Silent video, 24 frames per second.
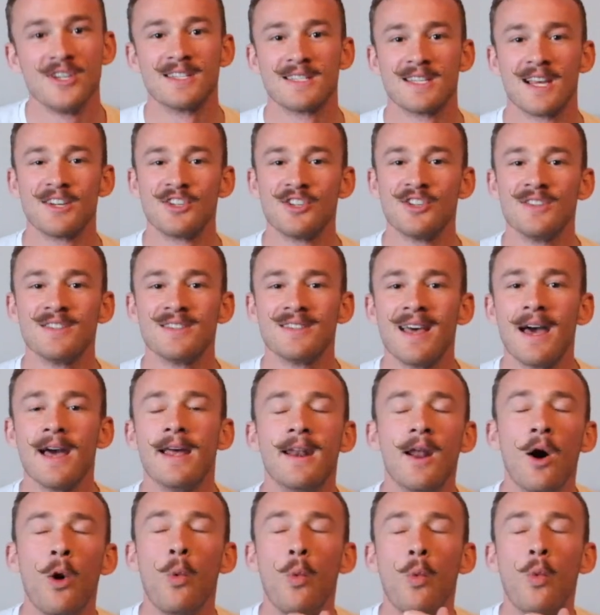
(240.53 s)
sessions,
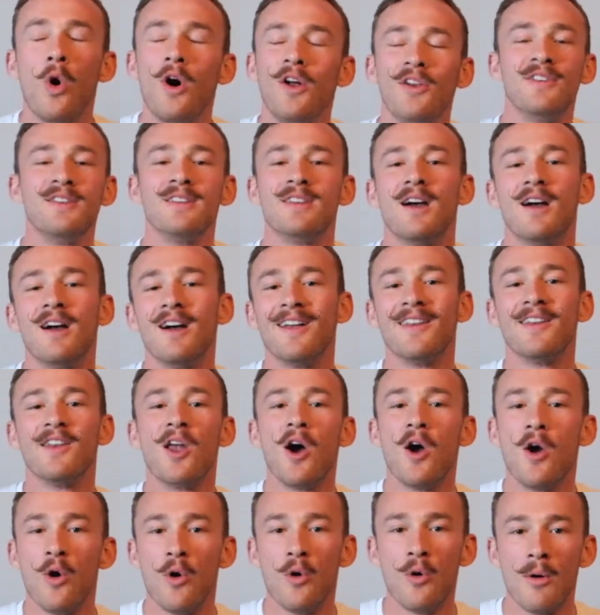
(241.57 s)
then wonder
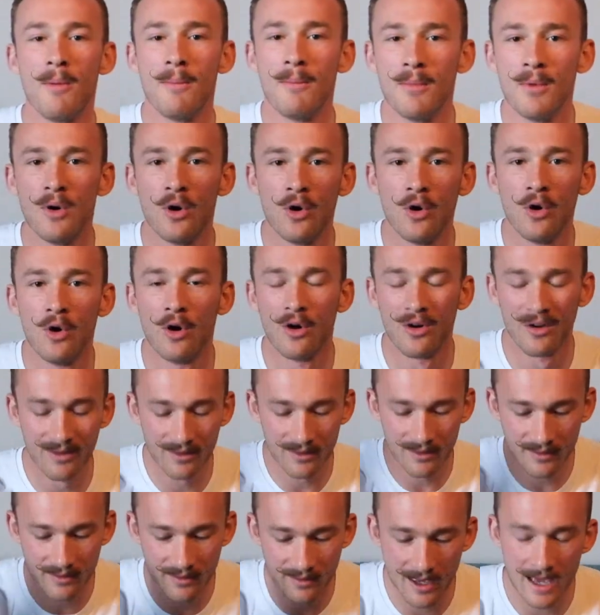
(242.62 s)
no more.
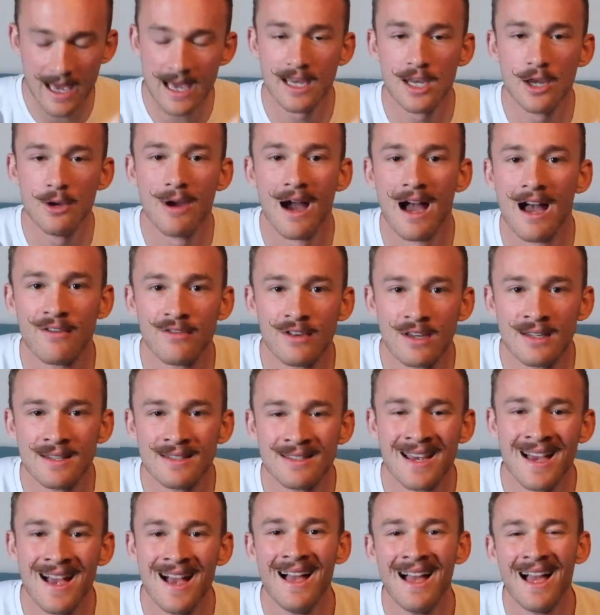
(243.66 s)
There you have it,
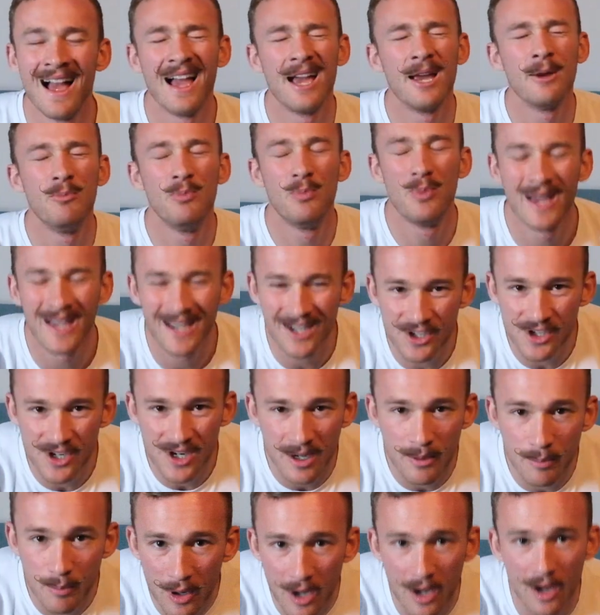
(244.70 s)
a
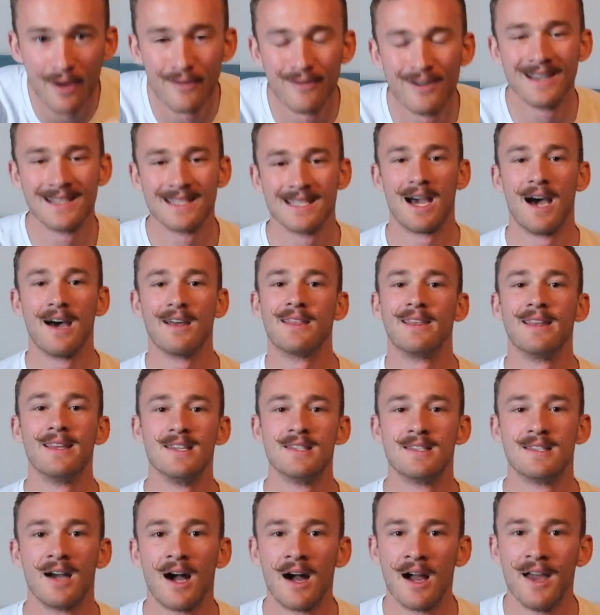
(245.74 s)
picture-perfect
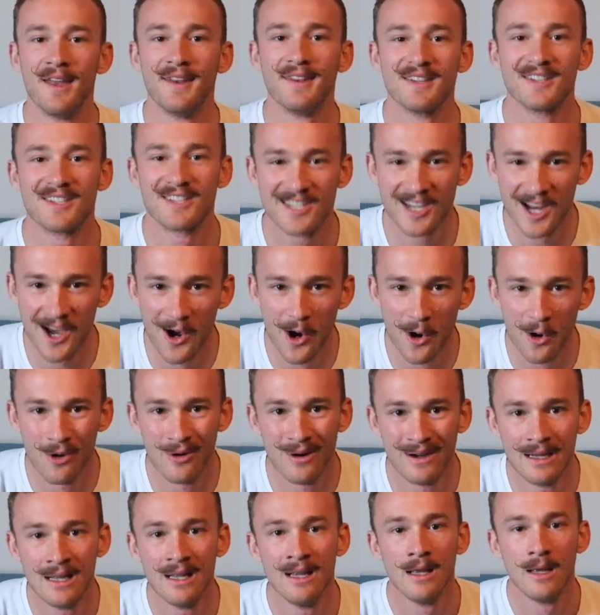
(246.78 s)
athlete's diet. So,
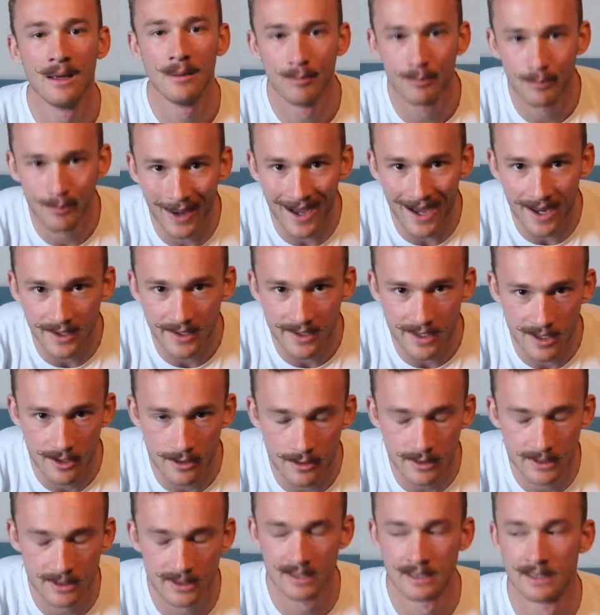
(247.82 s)
bad
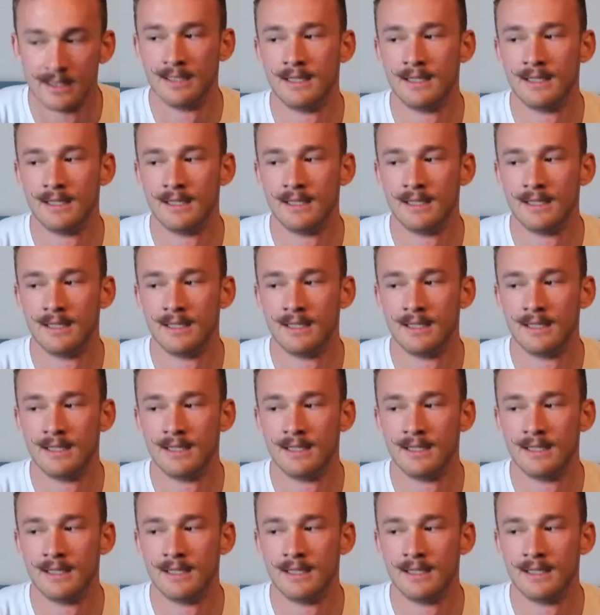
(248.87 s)
news.